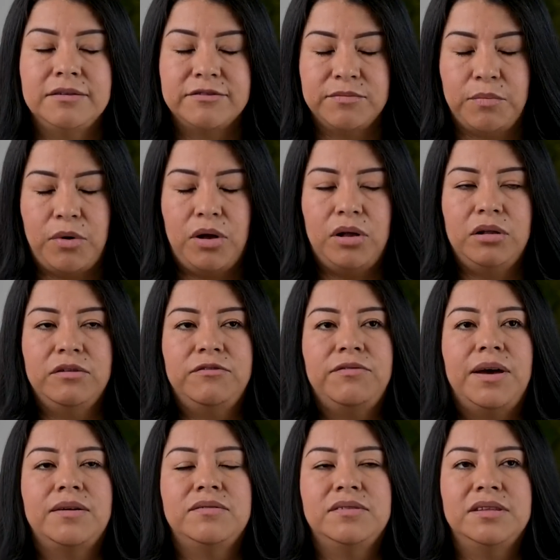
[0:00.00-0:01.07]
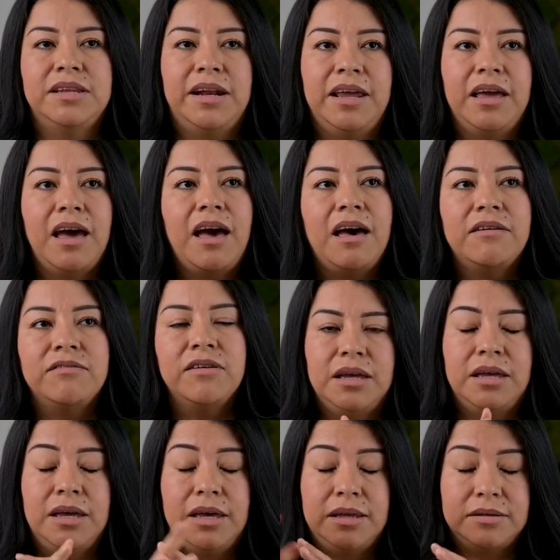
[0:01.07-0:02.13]
small fountain that I have
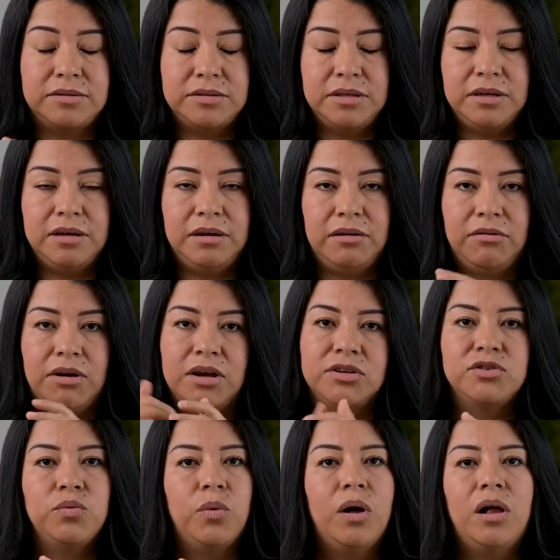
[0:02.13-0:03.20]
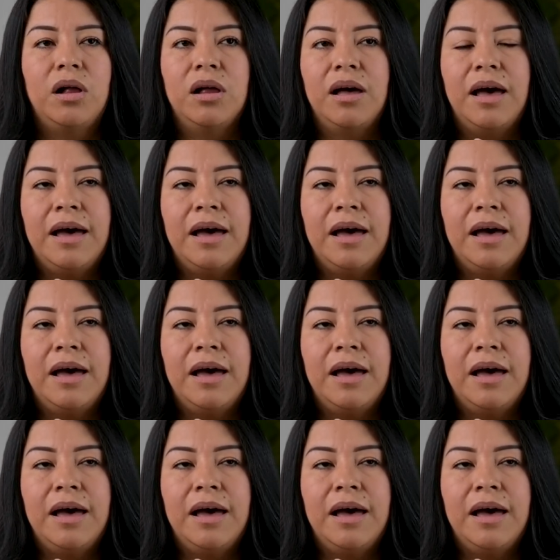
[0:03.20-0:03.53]
against the garage wall,